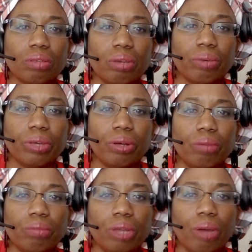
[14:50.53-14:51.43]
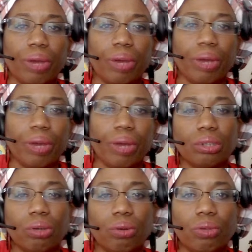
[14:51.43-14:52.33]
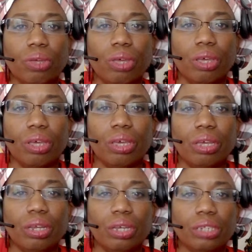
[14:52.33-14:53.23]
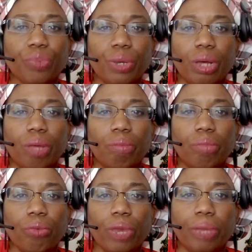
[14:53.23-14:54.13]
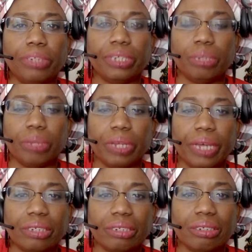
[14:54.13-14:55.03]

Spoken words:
There we go. All right. So it is from the rapeseed plant.